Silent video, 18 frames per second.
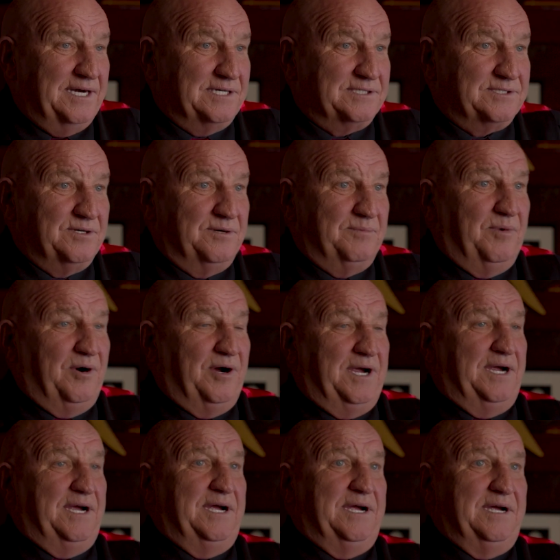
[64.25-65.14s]
and it's not
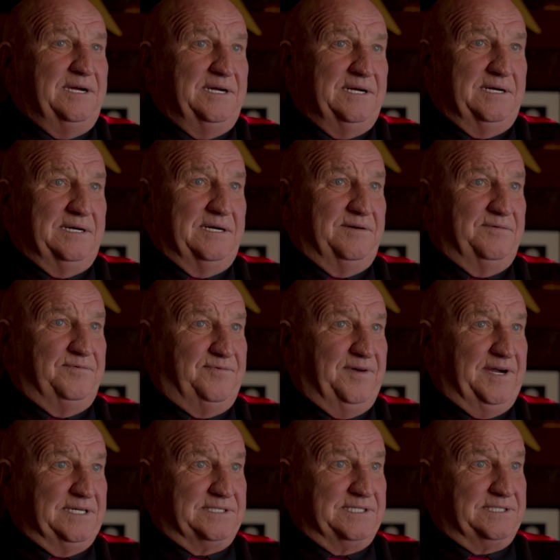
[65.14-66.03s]
my
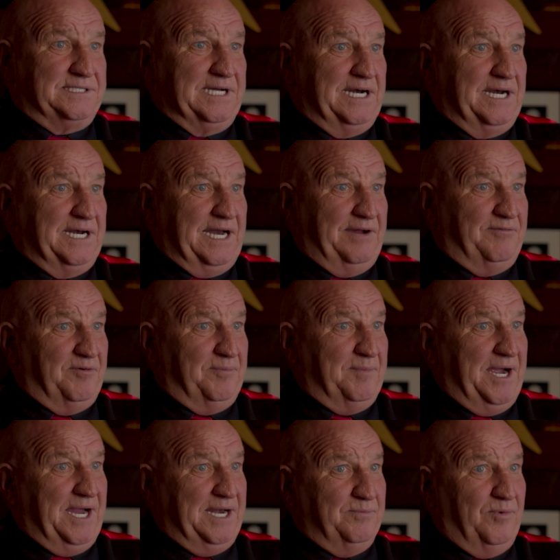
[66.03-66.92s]
thing to tell another
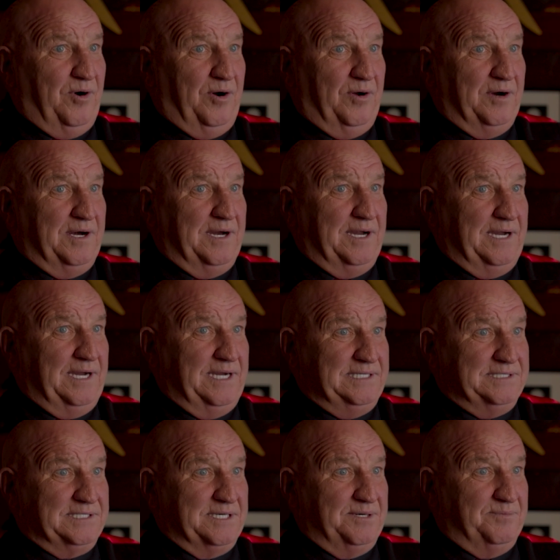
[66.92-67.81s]
man while
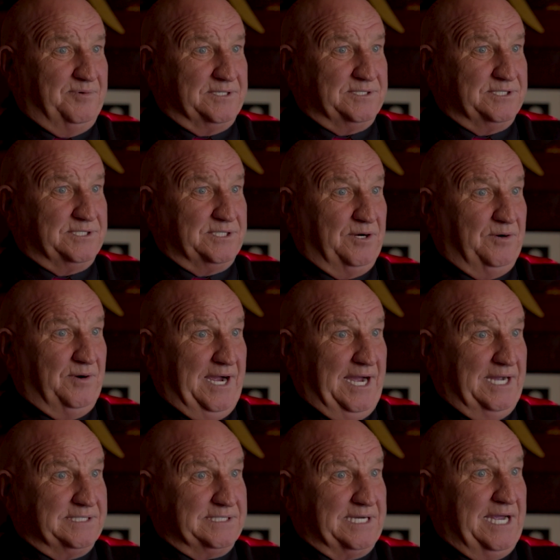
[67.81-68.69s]
he's in a prison cell
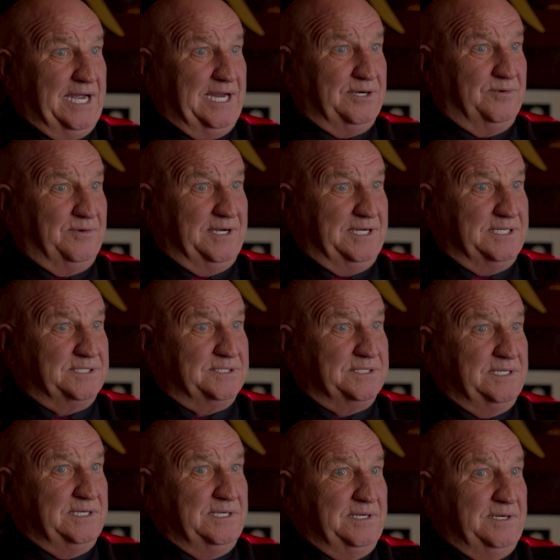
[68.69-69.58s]
how to handle his
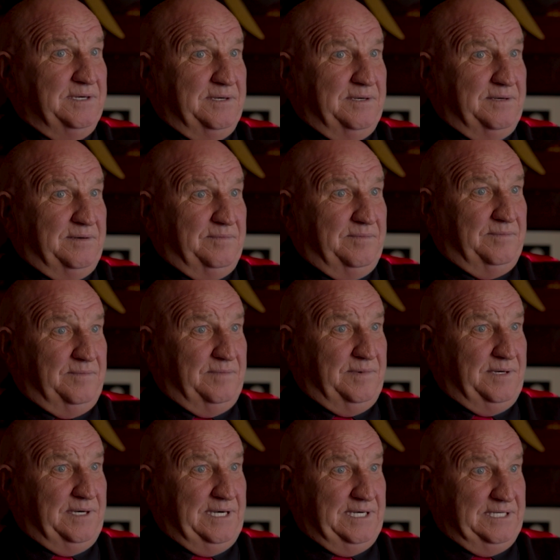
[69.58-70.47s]

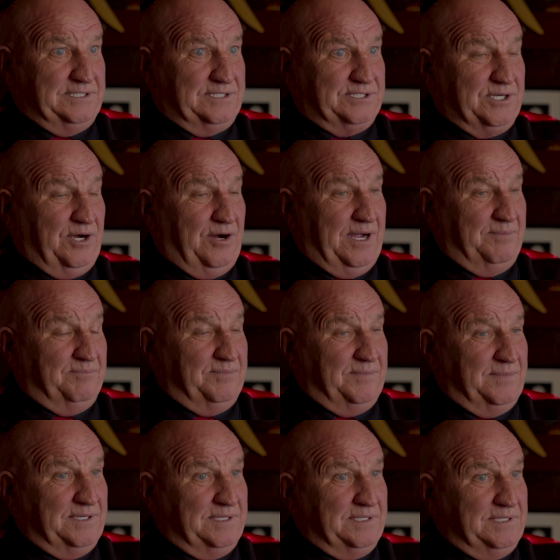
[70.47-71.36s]
time.